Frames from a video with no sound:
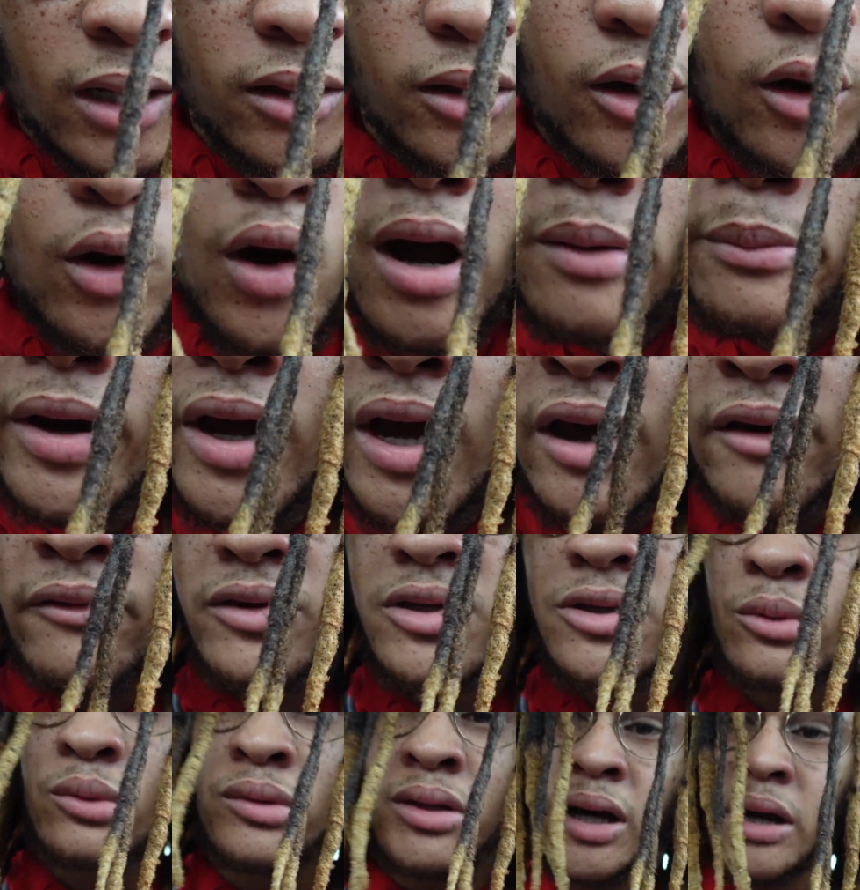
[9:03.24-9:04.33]
know I'm gonna have
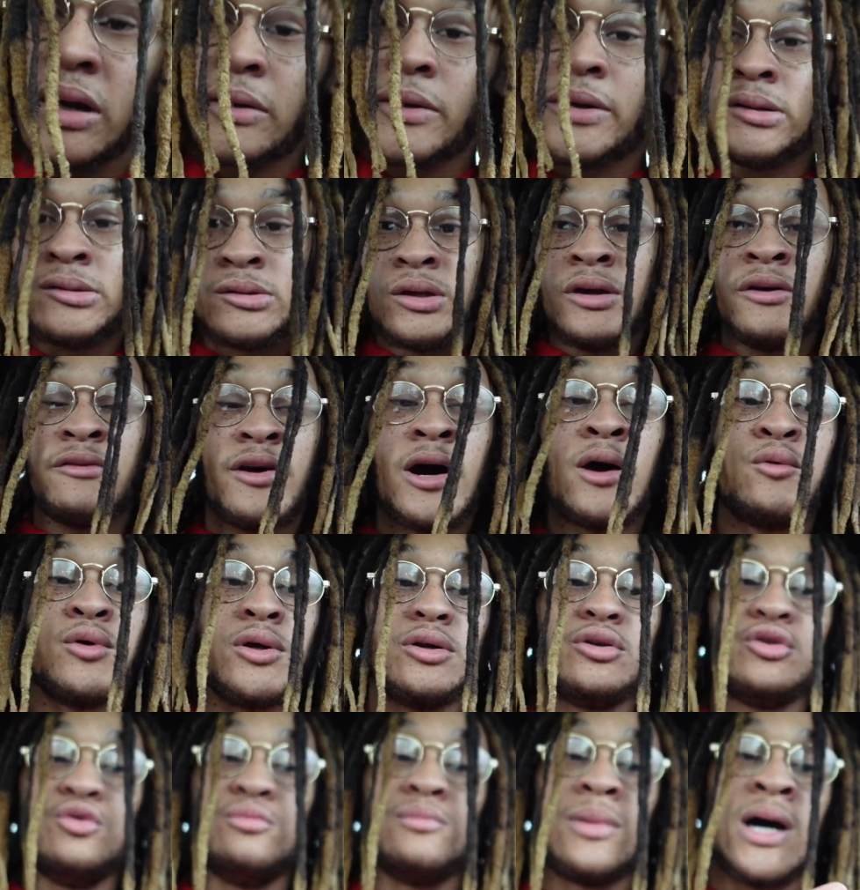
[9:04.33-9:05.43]
to, when I get ready, if I want
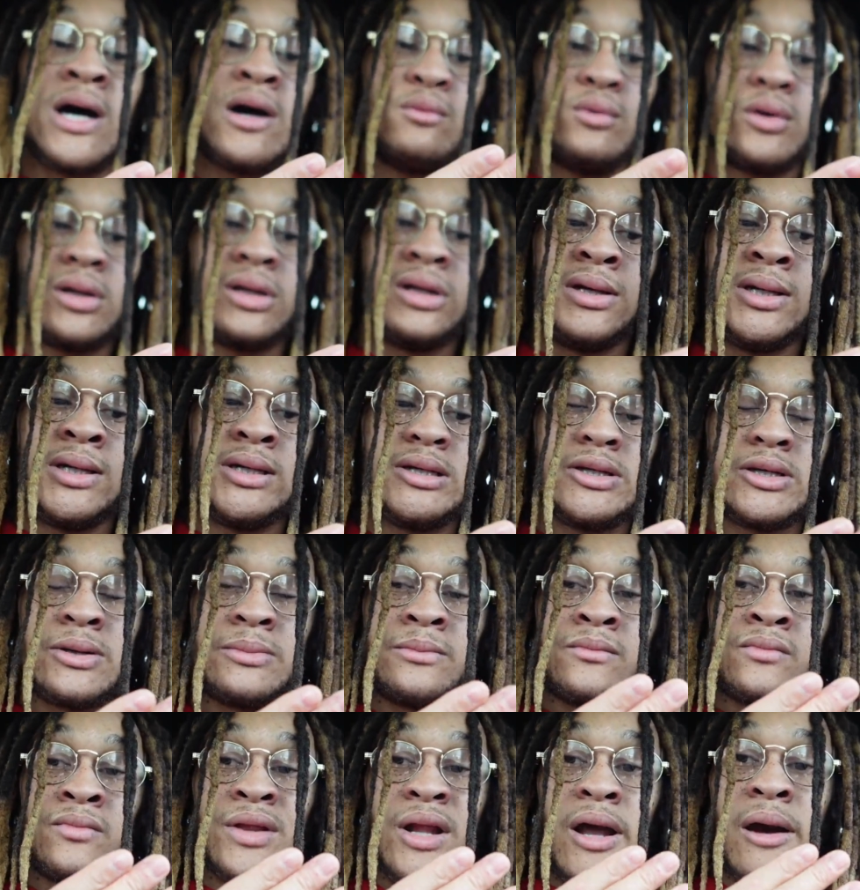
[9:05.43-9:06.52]
to do mine with this,
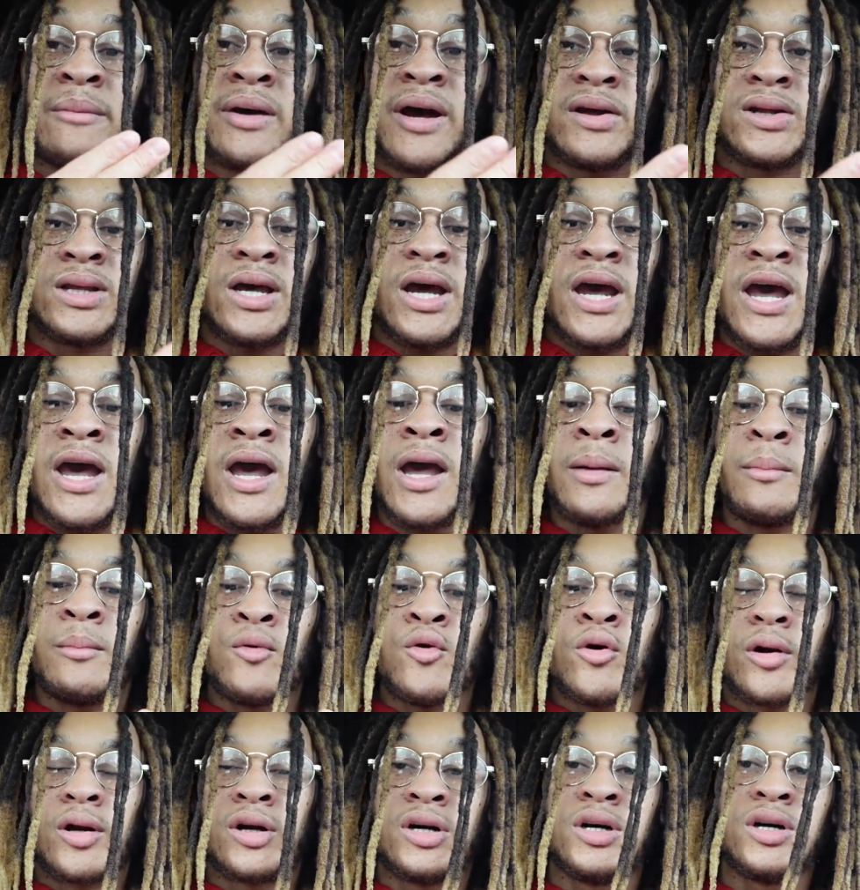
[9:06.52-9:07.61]
I'm gonna have to add
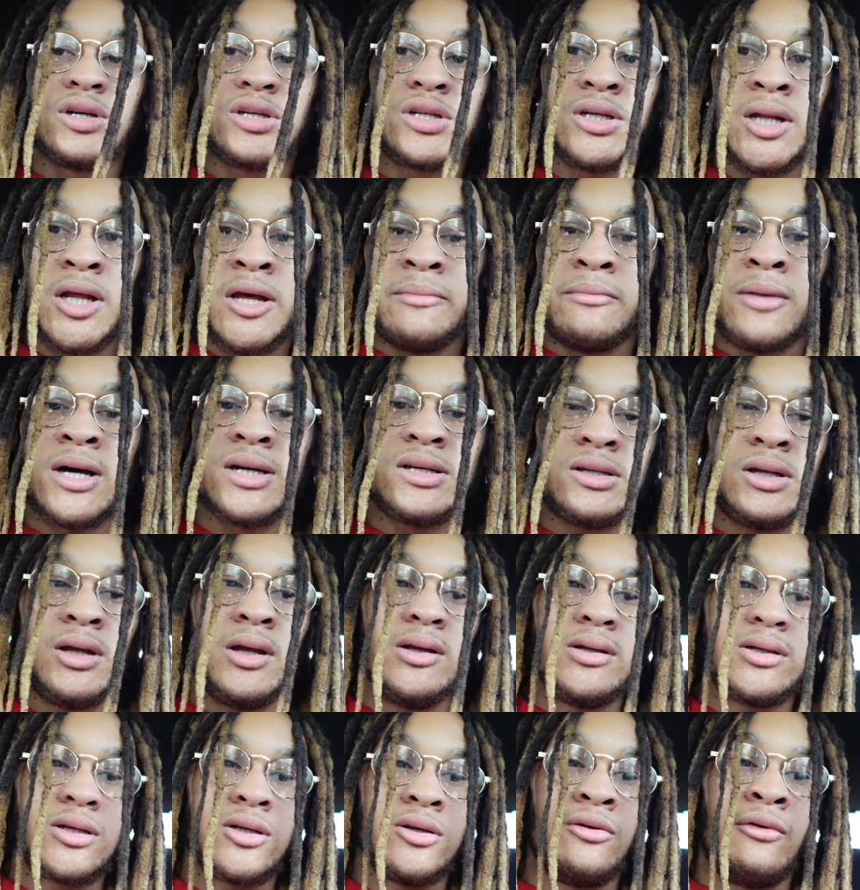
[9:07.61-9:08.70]
more cushion in my
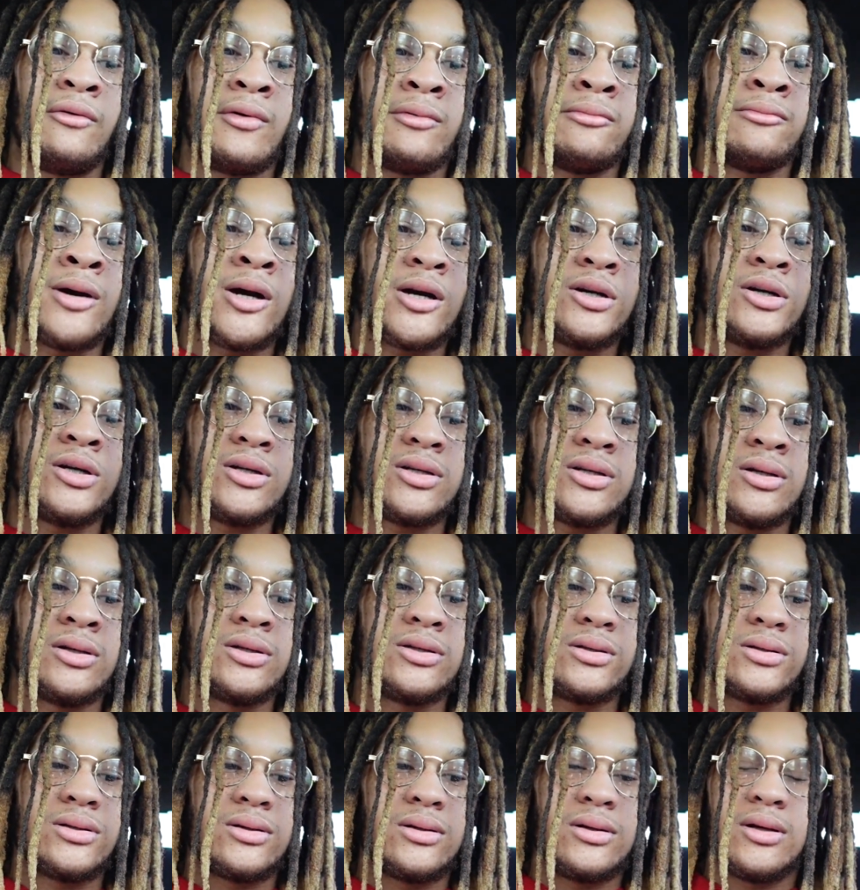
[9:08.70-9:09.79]
seats, because you feel me, my cushion
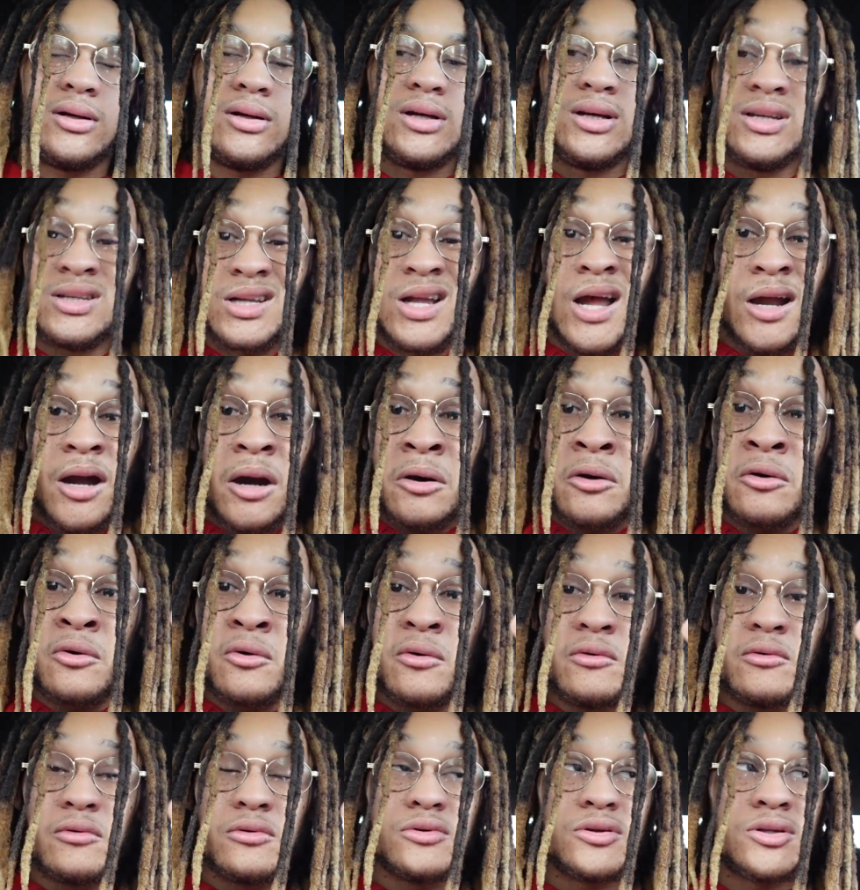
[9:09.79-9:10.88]
is, it's like
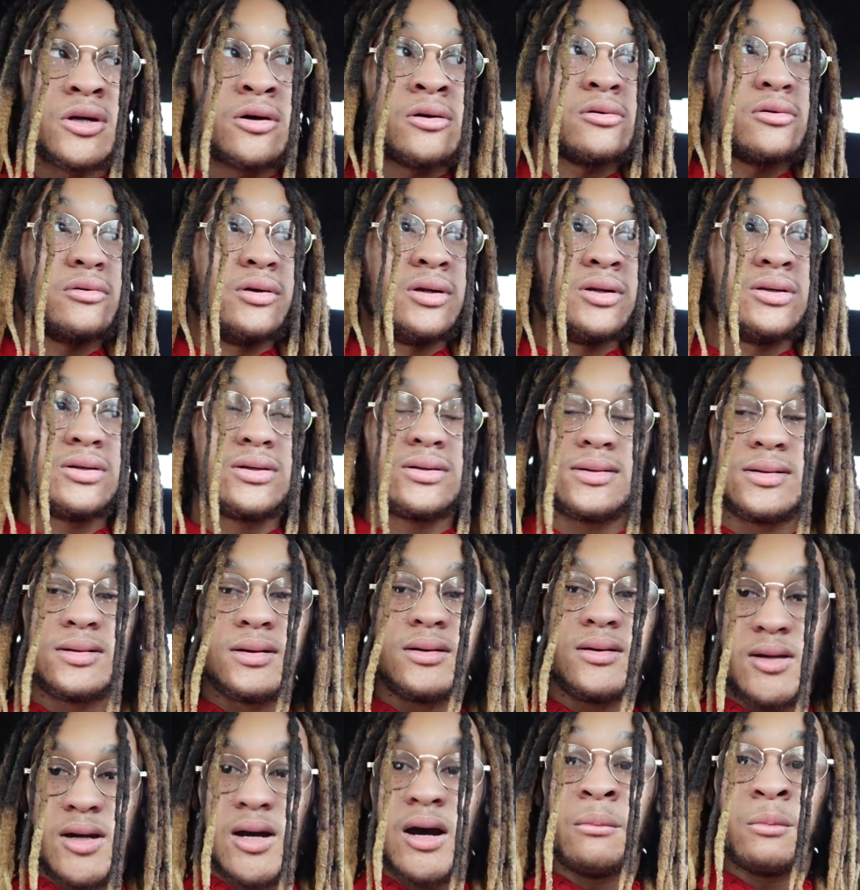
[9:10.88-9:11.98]
old, so
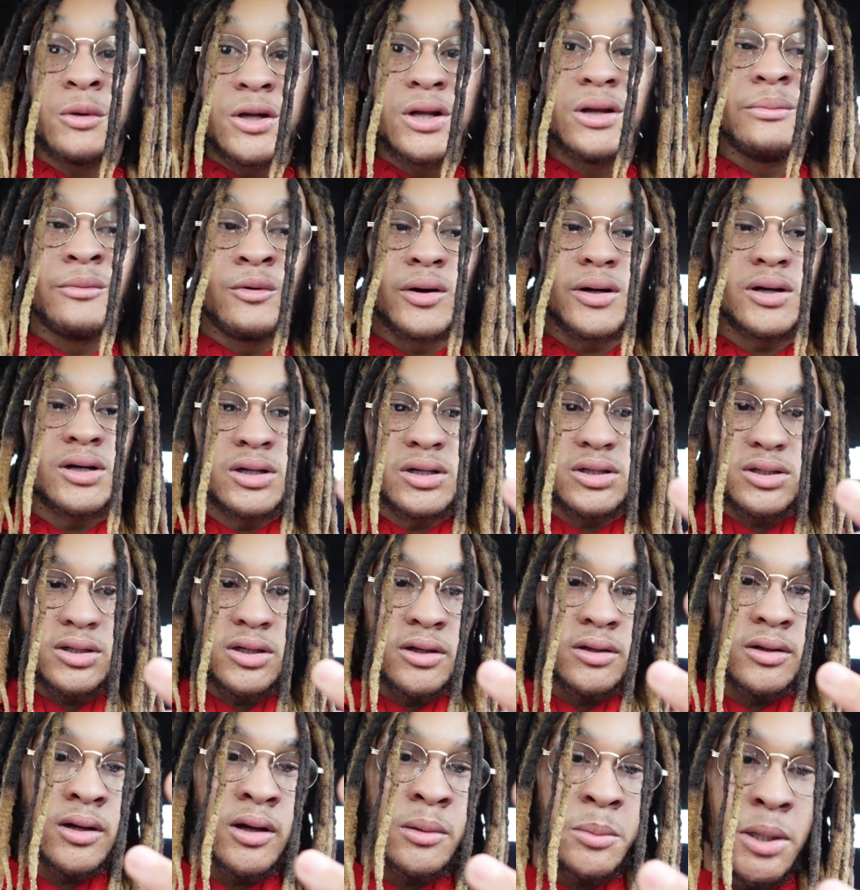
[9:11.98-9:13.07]
I'm gonna need more cushion
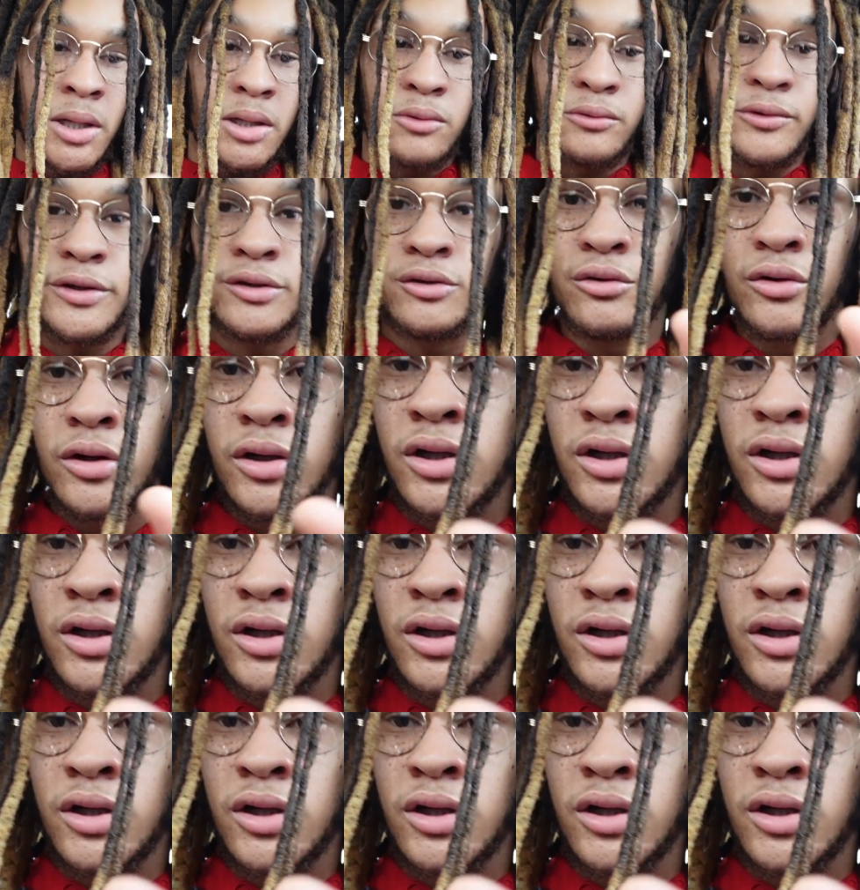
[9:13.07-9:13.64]
in there. I'm gonna have to redo the